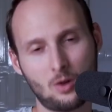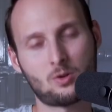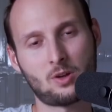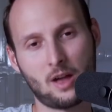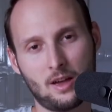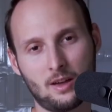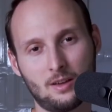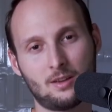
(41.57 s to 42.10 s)

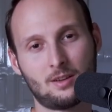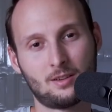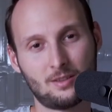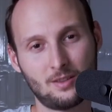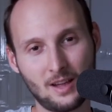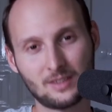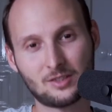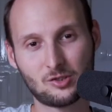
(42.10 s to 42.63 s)
Okay,
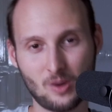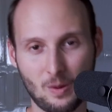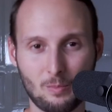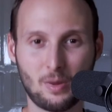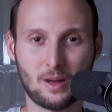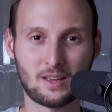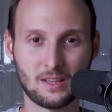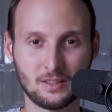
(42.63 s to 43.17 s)
let's
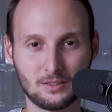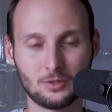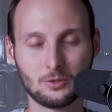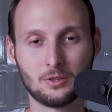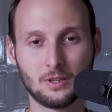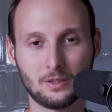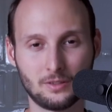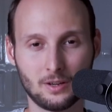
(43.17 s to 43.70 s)
jump back into
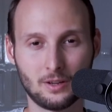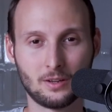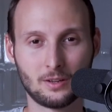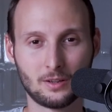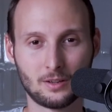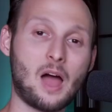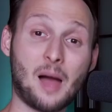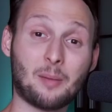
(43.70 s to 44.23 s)
Unity.
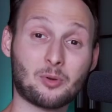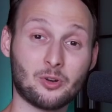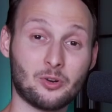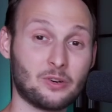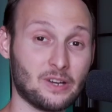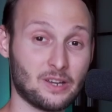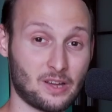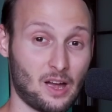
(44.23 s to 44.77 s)
I'm
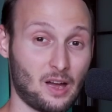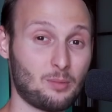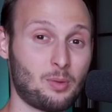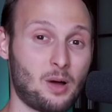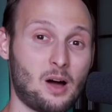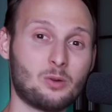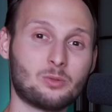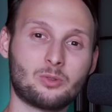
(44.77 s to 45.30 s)
gonna recap
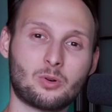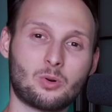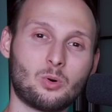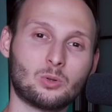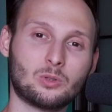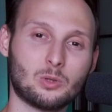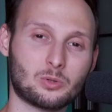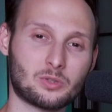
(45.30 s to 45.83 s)
how the
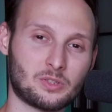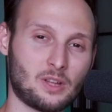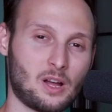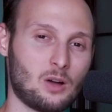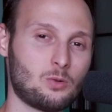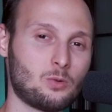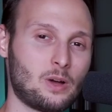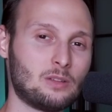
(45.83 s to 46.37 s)
code looks
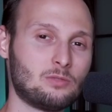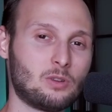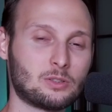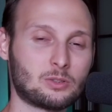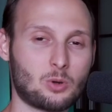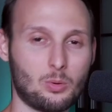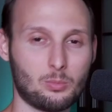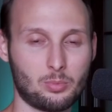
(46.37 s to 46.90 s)
now and
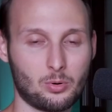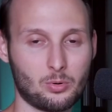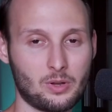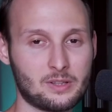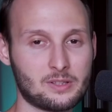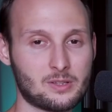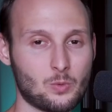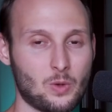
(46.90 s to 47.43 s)
what
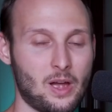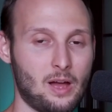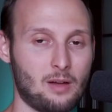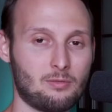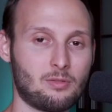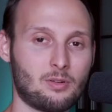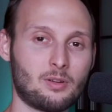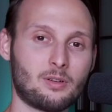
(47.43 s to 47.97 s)
components we have.